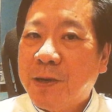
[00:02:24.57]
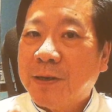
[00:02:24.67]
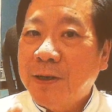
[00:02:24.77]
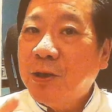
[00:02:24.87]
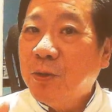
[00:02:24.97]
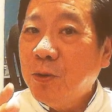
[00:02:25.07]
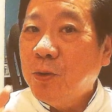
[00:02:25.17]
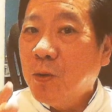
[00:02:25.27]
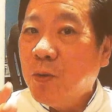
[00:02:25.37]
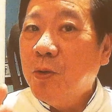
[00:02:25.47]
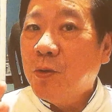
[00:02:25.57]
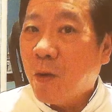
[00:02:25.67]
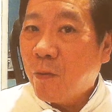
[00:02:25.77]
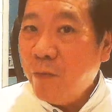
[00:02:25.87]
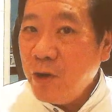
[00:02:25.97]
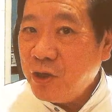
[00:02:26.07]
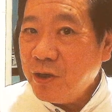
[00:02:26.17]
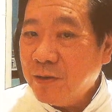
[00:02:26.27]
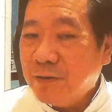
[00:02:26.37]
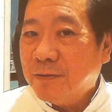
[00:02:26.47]
but it's good to go into
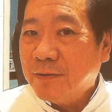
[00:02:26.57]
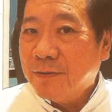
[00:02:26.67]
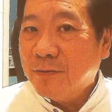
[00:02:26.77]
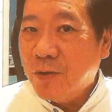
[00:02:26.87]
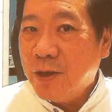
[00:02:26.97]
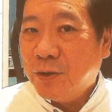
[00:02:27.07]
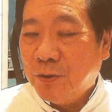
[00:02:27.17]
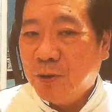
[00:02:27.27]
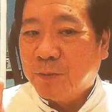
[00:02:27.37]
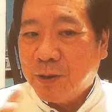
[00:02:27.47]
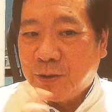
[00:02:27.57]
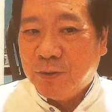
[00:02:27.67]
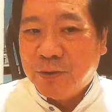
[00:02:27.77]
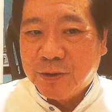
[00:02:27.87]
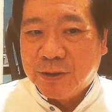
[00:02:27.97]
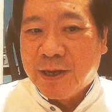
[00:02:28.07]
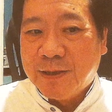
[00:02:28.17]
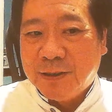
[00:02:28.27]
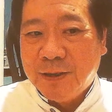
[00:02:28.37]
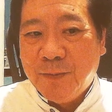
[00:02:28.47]
original words used by Sun Tzu,
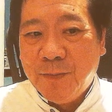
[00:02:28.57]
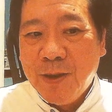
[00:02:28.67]
Sun Tzu.